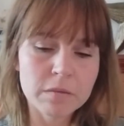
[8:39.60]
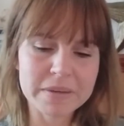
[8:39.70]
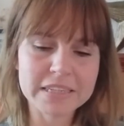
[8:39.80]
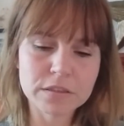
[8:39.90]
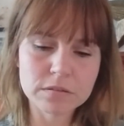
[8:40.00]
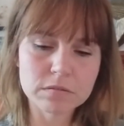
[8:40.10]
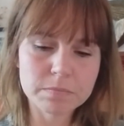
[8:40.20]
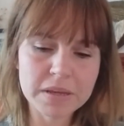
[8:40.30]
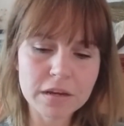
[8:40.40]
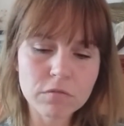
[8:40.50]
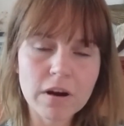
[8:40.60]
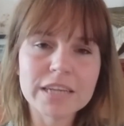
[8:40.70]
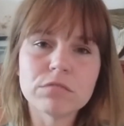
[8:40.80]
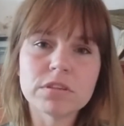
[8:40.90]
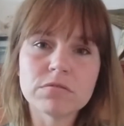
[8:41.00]
because being a
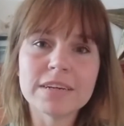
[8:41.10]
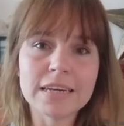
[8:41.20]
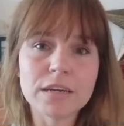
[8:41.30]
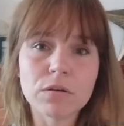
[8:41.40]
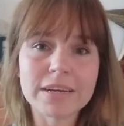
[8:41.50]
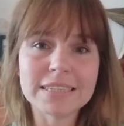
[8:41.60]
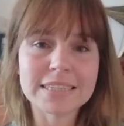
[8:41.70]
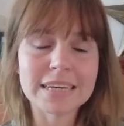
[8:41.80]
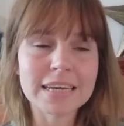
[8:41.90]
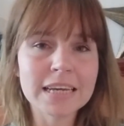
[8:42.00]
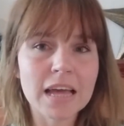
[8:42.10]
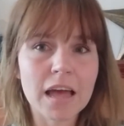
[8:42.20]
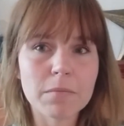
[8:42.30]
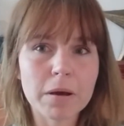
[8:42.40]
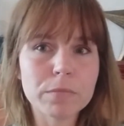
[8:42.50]
writer is really not easy.
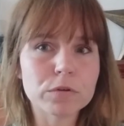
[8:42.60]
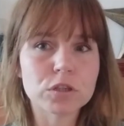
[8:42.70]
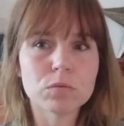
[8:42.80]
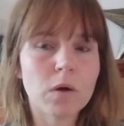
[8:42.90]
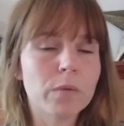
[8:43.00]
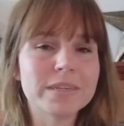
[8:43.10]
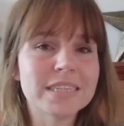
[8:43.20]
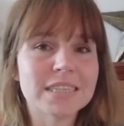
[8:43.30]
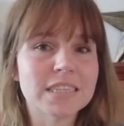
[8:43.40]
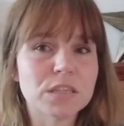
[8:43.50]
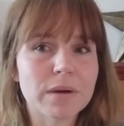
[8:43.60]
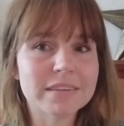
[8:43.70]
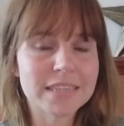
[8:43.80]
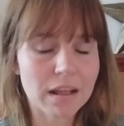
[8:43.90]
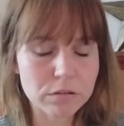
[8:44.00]
I'm not sure why we did this to
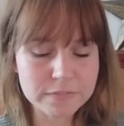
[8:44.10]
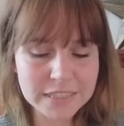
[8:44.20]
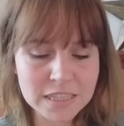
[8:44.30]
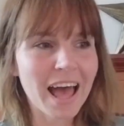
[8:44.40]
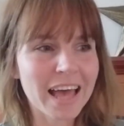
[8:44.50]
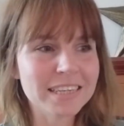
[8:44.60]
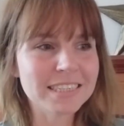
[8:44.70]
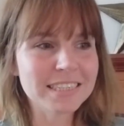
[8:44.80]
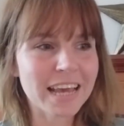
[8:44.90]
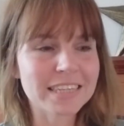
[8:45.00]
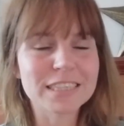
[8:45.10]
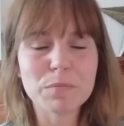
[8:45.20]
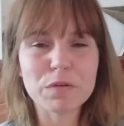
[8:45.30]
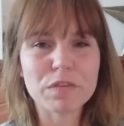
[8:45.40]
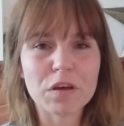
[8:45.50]
ourselves. And yes,
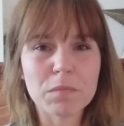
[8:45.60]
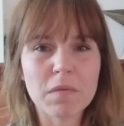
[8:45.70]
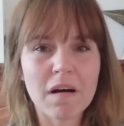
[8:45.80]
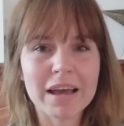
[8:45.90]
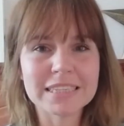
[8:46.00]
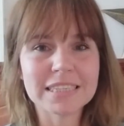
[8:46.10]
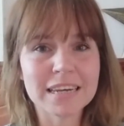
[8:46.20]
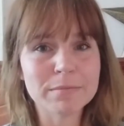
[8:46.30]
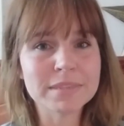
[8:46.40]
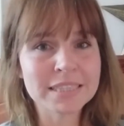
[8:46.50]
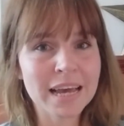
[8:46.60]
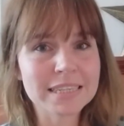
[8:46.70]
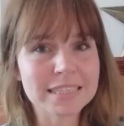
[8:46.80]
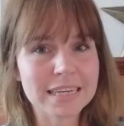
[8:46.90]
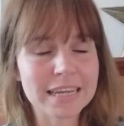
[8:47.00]
some of them I still am
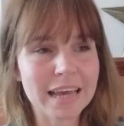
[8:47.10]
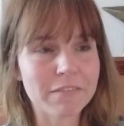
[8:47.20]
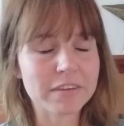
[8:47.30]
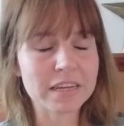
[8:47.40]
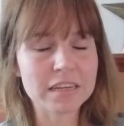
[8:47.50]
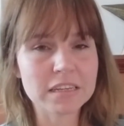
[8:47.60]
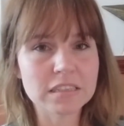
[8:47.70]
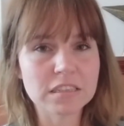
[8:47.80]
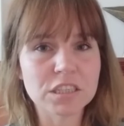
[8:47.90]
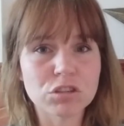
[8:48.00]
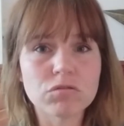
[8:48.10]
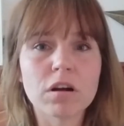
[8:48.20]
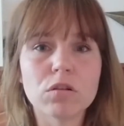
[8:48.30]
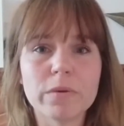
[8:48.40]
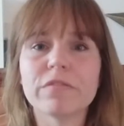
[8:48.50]
certainly having to
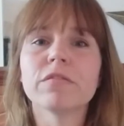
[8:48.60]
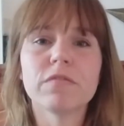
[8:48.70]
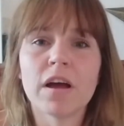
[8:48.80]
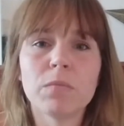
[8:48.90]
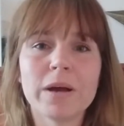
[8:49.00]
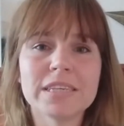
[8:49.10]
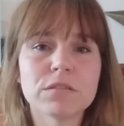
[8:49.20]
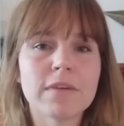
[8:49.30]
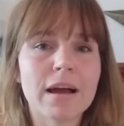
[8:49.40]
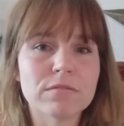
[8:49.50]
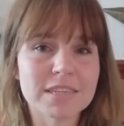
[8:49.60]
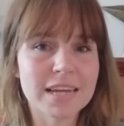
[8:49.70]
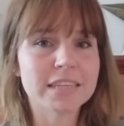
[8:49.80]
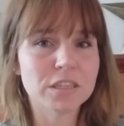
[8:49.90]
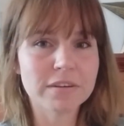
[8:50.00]
struggle with and find ways around, and
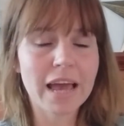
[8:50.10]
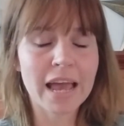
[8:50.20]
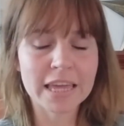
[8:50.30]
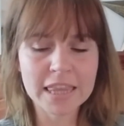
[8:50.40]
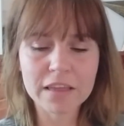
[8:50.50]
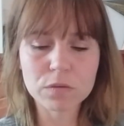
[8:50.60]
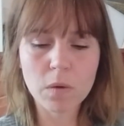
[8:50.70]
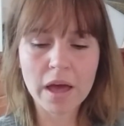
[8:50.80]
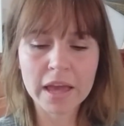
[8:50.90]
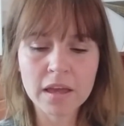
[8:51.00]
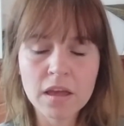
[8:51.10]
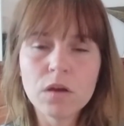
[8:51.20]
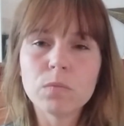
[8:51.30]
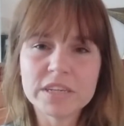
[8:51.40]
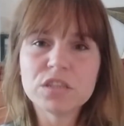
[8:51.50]
that's okay. And that's why
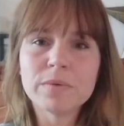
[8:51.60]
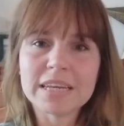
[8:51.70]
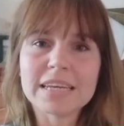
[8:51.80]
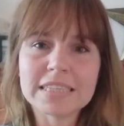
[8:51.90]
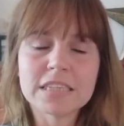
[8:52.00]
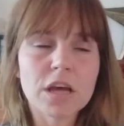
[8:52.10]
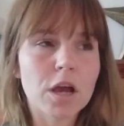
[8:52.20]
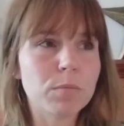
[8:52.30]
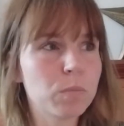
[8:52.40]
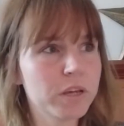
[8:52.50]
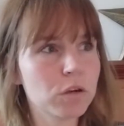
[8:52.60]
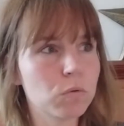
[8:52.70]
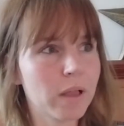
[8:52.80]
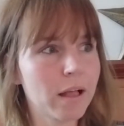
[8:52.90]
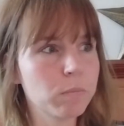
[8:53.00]
we're doing this, in the hope that we can
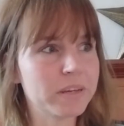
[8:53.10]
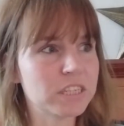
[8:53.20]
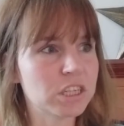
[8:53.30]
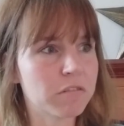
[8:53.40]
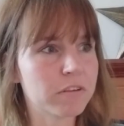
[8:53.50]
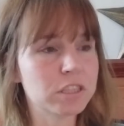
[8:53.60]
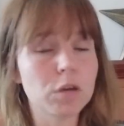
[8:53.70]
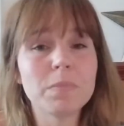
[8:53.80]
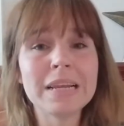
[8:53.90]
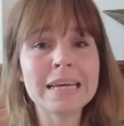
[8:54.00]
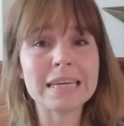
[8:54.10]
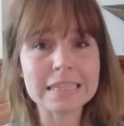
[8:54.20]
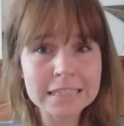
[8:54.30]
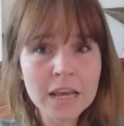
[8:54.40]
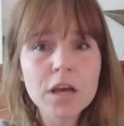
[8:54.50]
all help each other. So
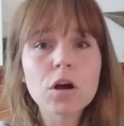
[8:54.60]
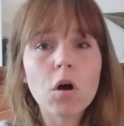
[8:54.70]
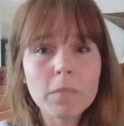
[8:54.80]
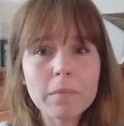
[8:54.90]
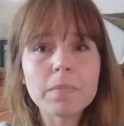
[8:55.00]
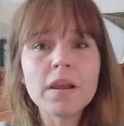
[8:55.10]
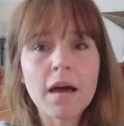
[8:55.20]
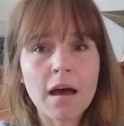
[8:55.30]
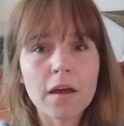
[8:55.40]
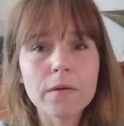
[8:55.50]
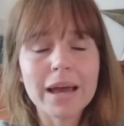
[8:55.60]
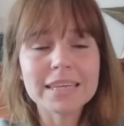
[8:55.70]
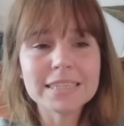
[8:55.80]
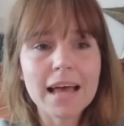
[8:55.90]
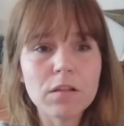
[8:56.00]
please comment below
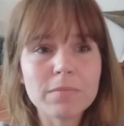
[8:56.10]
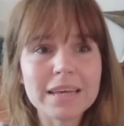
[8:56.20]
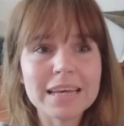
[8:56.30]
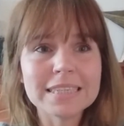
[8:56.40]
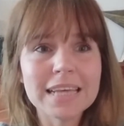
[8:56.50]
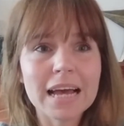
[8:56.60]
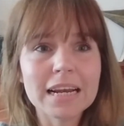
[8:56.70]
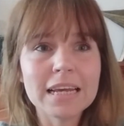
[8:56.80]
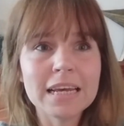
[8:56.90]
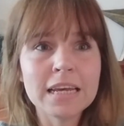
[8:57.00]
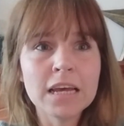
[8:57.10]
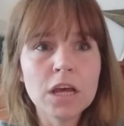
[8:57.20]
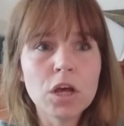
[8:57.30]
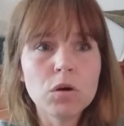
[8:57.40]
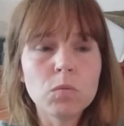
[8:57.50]
and tell me exactly
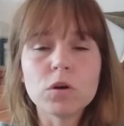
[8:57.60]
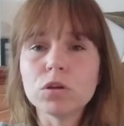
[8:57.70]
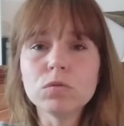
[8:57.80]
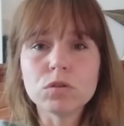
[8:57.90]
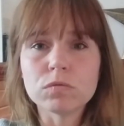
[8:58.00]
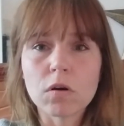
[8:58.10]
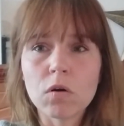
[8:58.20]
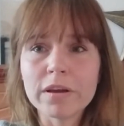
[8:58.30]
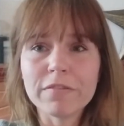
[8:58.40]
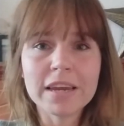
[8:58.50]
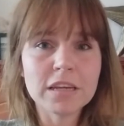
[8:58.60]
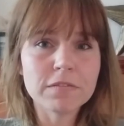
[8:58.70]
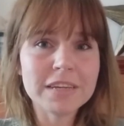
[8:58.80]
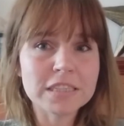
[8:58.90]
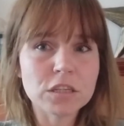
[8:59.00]
what you do wrong. If any
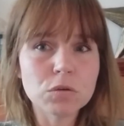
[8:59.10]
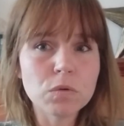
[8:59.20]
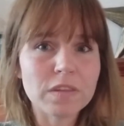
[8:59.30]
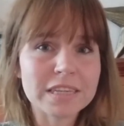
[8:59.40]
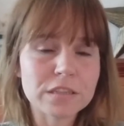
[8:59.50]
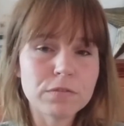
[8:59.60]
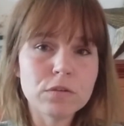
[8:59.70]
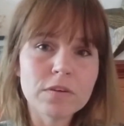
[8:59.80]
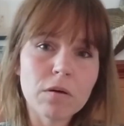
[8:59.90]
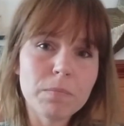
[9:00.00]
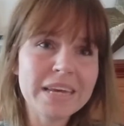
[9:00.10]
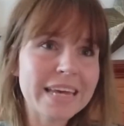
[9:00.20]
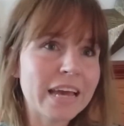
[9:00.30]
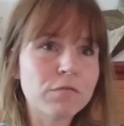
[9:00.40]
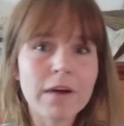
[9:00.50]
of these are your things, if you've been
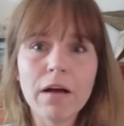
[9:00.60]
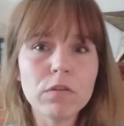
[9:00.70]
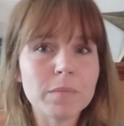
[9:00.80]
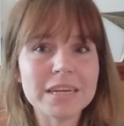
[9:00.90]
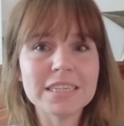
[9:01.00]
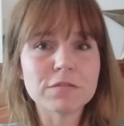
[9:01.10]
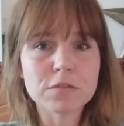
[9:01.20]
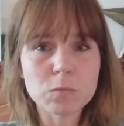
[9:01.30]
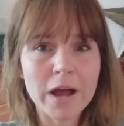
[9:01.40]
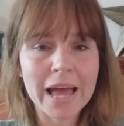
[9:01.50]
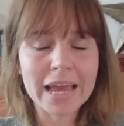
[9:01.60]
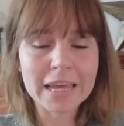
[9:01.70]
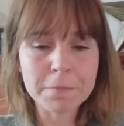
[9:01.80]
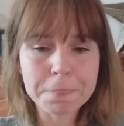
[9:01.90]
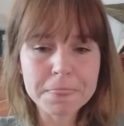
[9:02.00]
getting around them in a different
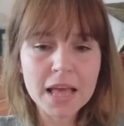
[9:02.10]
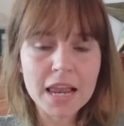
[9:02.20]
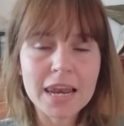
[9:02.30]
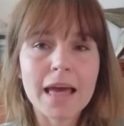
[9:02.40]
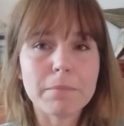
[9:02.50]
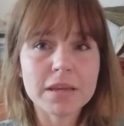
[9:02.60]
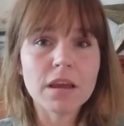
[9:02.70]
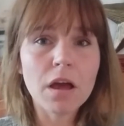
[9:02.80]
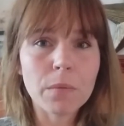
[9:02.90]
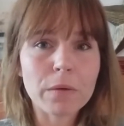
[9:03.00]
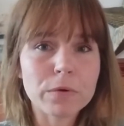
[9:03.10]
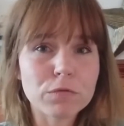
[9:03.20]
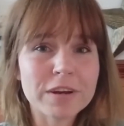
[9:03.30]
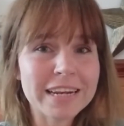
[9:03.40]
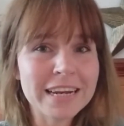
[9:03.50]
way, let me know. I
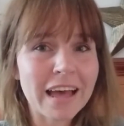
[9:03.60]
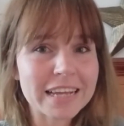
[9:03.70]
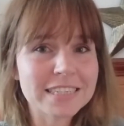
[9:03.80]
would really like